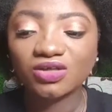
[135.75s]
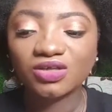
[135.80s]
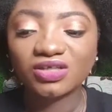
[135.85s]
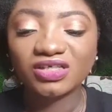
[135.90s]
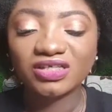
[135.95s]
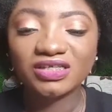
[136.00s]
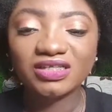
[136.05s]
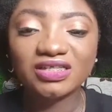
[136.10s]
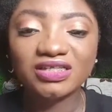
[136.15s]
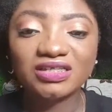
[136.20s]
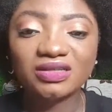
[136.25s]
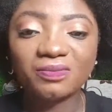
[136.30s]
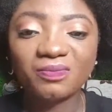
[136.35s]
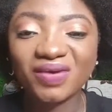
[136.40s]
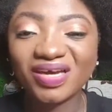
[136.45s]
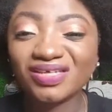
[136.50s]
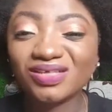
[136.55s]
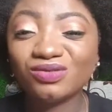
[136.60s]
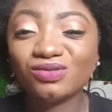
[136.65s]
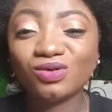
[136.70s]
So this is
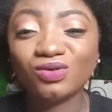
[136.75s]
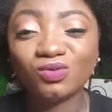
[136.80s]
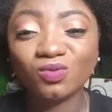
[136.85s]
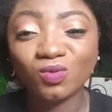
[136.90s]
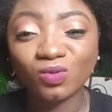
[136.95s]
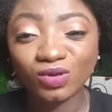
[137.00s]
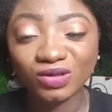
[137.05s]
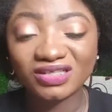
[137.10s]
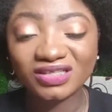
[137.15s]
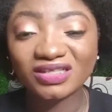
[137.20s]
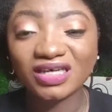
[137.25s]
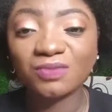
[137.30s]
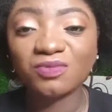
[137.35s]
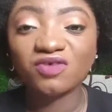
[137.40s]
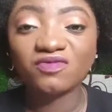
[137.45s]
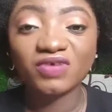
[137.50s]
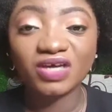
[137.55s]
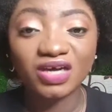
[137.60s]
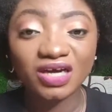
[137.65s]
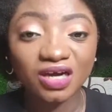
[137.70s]
depending on what
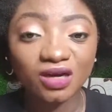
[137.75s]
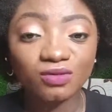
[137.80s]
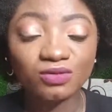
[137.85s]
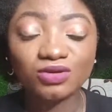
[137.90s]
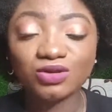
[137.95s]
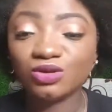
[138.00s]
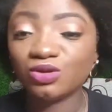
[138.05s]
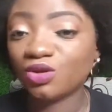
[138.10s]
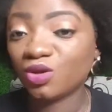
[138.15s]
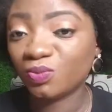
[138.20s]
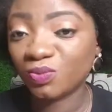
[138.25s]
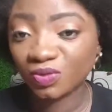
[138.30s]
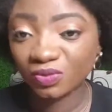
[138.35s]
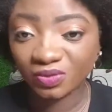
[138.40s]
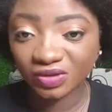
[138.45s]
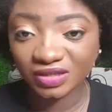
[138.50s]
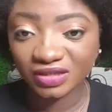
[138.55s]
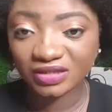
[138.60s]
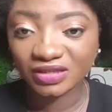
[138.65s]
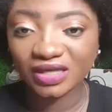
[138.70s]
type of account you
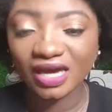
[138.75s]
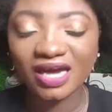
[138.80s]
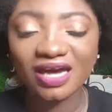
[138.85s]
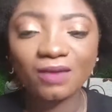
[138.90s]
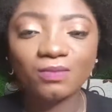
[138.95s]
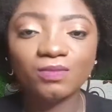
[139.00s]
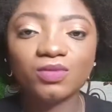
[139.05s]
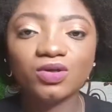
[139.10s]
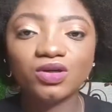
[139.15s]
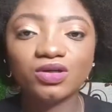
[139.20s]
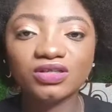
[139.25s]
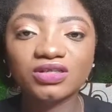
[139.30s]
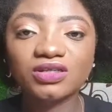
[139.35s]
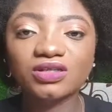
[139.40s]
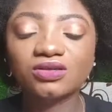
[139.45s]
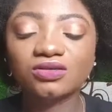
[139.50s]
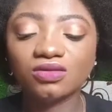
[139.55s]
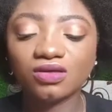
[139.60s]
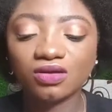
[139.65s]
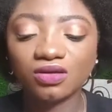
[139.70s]
operate. I am not
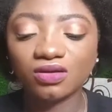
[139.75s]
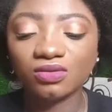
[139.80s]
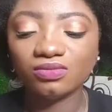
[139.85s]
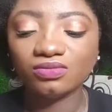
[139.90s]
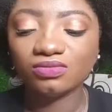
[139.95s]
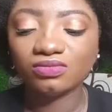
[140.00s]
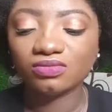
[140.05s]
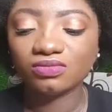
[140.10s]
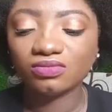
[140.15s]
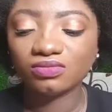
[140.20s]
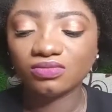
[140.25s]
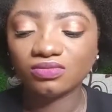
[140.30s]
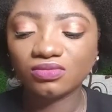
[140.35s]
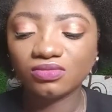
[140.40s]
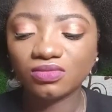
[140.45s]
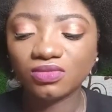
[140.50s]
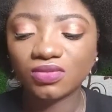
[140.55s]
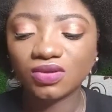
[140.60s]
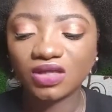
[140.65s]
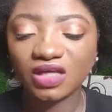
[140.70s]

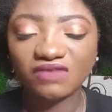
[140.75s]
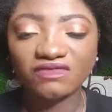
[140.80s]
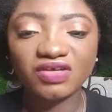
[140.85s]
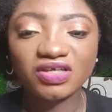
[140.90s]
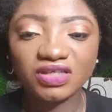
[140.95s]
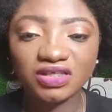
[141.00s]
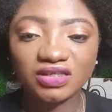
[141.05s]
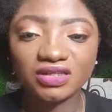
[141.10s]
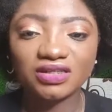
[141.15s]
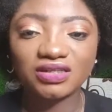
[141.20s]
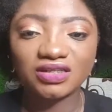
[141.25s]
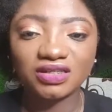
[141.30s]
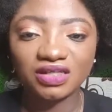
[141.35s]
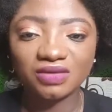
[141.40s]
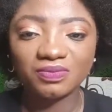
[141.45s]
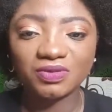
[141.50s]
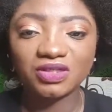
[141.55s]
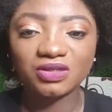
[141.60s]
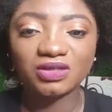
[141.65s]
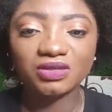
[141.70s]
giving these
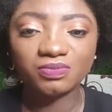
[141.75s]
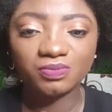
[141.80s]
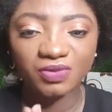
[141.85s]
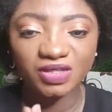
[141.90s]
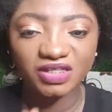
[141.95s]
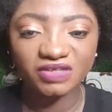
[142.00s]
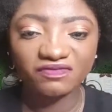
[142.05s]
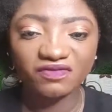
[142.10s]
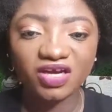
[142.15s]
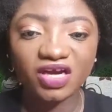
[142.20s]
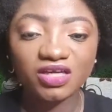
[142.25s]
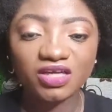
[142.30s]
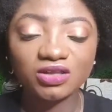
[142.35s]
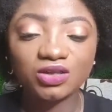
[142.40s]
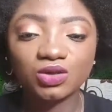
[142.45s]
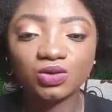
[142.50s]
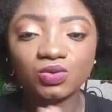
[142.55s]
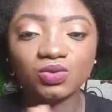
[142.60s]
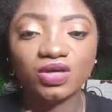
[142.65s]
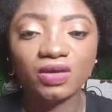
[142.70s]
tips
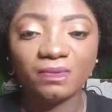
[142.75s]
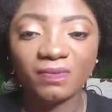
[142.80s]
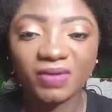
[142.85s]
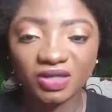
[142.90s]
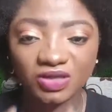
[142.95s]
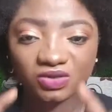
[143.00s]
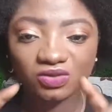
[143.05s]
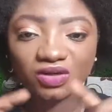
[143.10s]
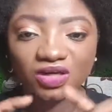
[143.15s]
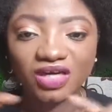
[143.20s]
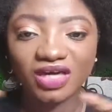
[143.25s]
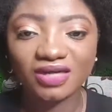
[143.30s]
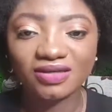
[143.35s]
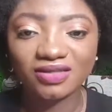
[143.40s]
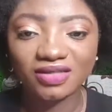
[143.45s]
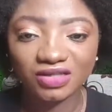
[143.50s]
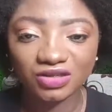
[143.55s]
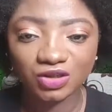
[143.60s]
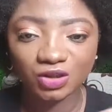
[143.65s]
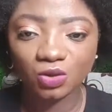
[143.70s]
specifically to a
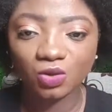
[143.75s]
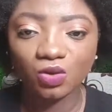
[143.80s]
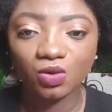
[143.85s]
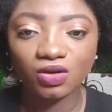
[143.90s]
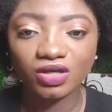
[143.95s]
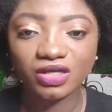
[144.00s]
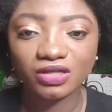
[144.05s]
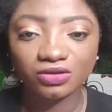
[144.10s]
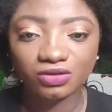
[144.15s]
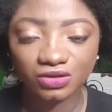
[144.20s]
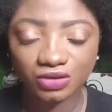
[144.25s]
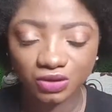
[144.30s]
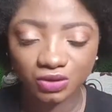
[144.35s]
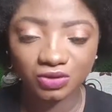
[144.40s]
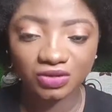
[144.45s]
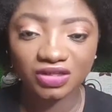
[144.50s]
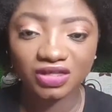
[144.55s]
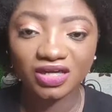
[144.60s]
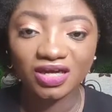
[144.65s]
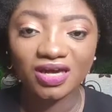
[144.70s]
particular niche or
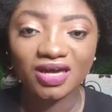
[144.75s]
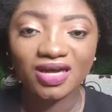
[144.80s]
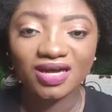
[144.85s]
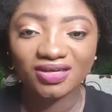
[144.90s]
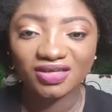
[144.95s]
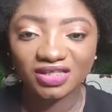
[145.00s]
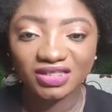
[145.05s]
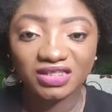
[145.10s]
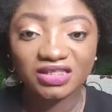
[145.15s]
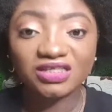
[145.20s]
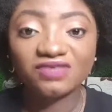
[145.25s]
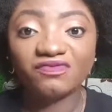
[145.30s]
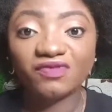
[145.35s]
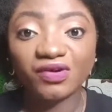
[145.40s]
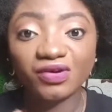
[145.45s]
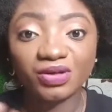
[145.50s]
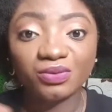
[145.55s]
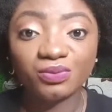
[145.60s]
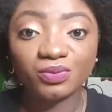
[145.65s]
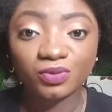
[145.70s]
industry. This is
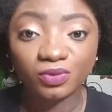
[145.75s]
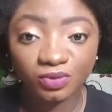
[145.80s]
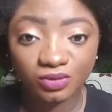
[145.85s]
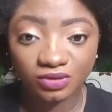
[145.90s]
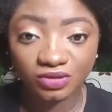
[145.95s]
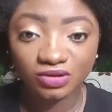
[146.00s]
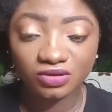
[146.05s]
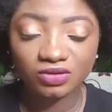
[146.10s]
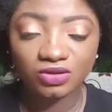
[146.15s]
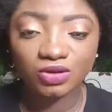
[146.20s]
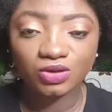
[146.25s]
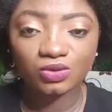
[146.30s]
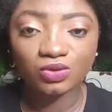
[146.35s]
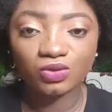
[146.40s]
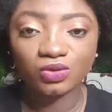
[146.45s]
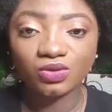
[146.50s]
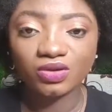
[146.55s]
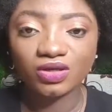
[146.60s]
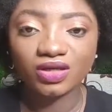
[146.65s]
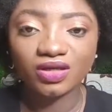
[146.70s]
very broad,
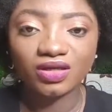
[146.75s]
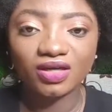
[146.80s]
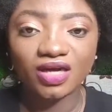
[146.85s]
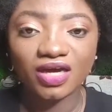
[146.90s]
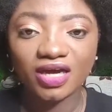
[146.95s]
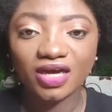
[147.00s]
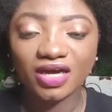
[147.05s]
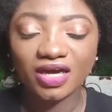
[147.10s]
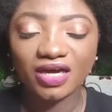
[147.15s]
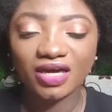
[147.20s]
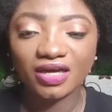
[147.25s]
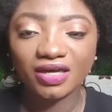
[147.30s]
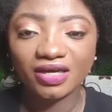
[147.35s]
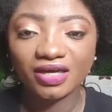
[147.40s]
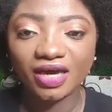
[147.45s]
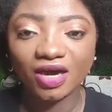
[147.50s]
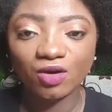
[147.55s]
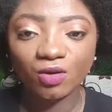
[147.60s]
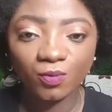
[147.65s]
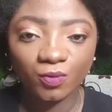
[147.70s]
so
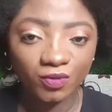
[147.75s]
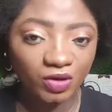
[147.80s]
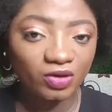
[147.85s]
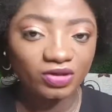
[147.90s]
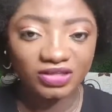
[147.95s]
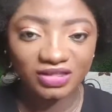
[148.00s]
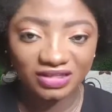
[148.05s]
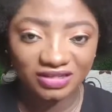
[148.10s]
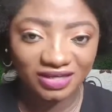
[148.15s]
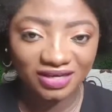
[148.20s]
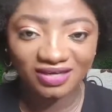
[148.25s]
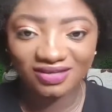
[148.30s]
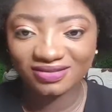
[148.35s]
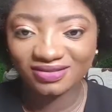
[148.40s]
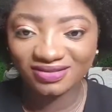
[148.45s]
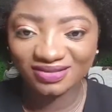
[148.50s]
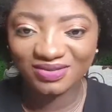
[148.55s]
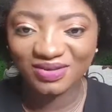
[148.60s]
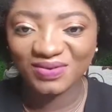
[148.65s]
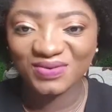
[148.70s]
I hope you
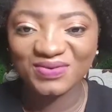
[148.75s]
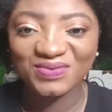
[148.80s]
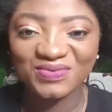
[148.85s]
understand.